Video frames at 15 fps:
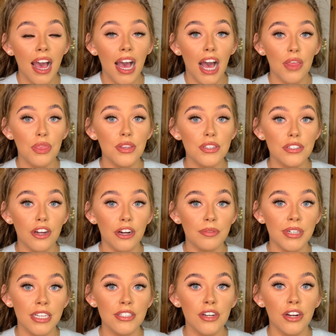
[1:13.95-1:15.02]
at the start when
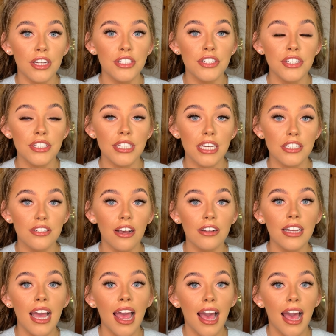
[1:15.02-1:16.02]
I started to do TikTok,